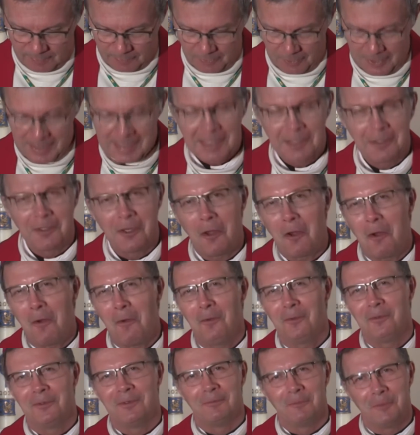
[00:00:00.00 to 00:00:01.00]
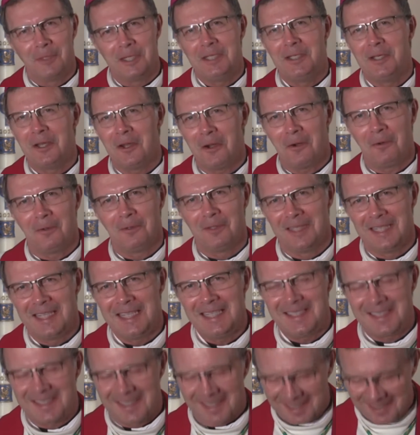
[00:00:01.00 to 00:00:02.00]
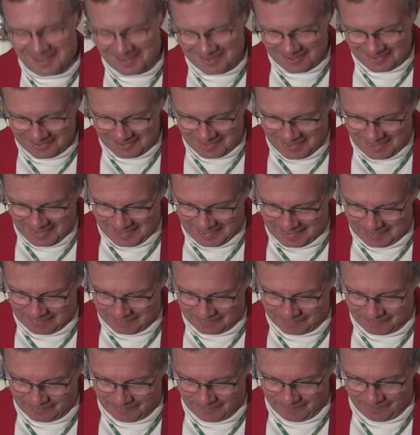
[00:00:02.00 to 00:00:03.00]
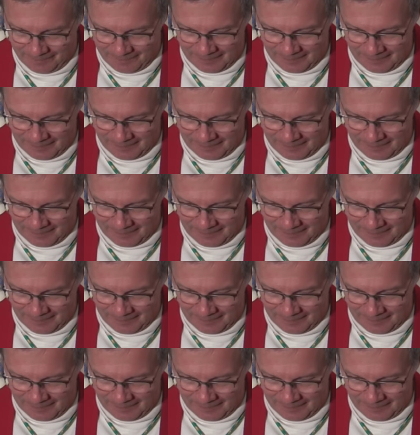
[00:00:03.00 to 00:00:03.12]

for He alone, we know, leads us to life.